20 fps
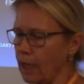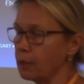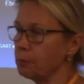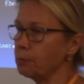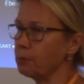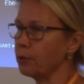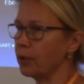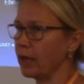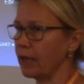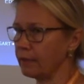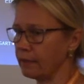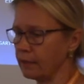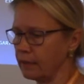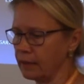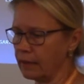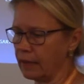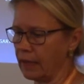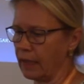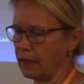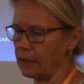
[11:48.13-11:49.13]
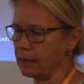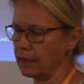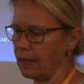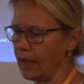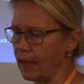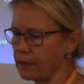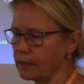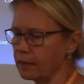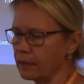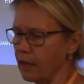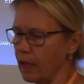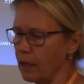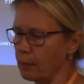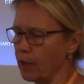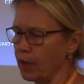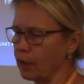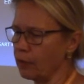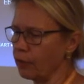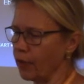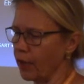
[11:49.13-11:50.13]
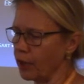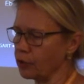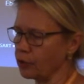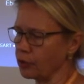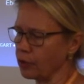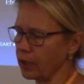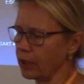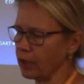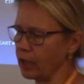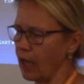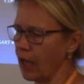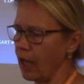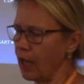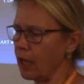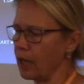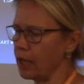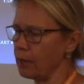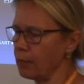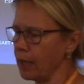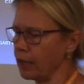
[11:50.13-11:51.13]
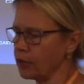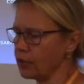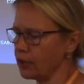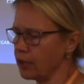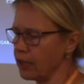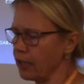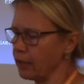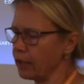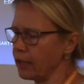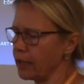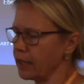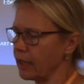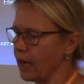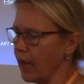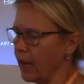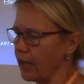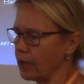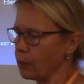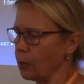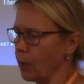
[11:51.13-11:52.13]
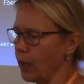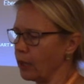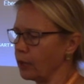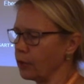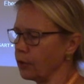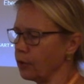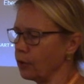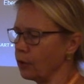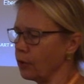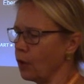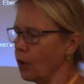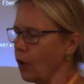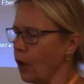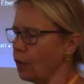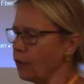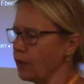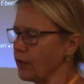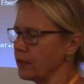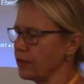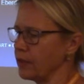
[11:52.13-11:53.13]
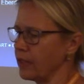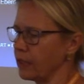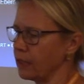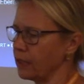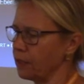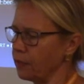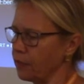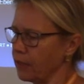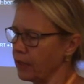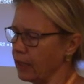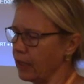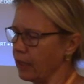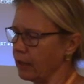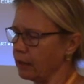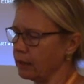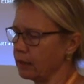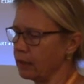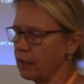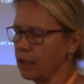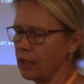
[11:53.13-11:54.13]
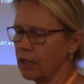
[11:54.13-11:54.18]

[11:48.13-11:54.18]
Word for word: In present day, textile manufacturing are an imaginary guide value of its significance.